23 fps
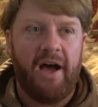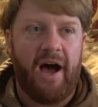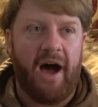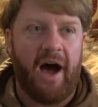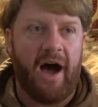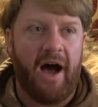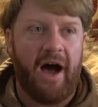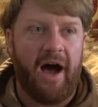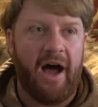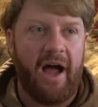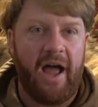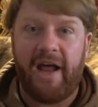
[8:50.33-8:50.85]

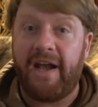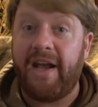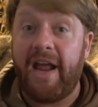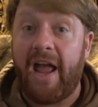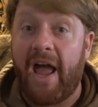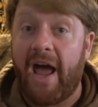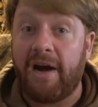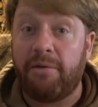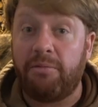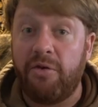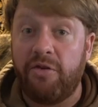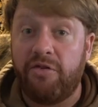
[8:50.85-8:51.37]
Uh, any
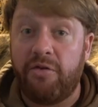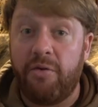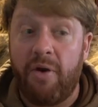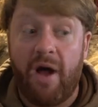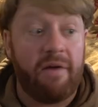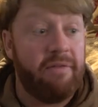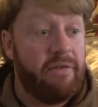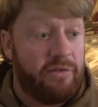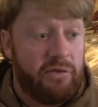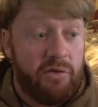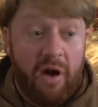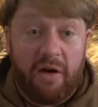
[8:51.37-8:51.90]
animals you
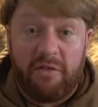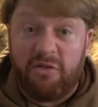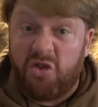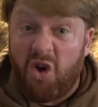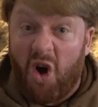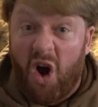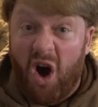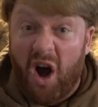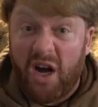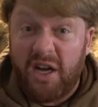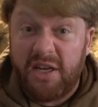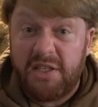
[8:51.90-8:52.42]
have, if you have
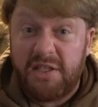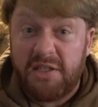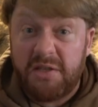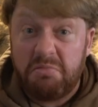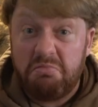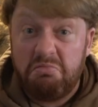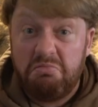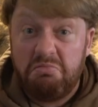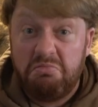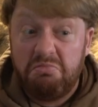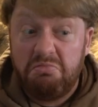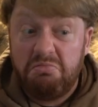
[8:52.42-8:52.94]
dogs,
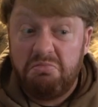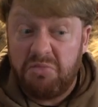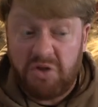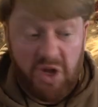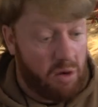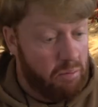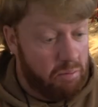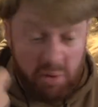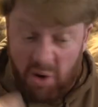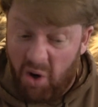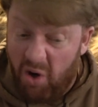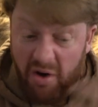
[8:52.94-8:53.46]

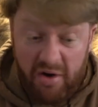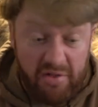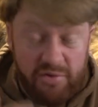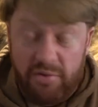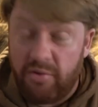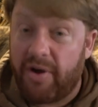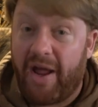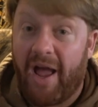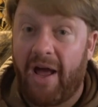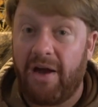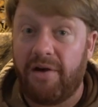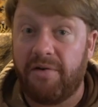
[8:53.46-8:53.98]
they're burning
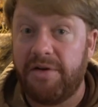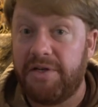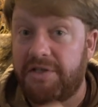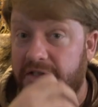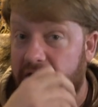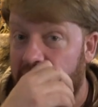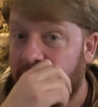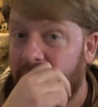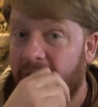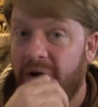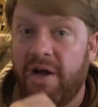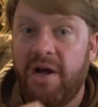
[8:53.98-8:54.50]
through calories
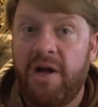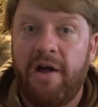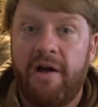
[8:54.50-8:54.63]
too.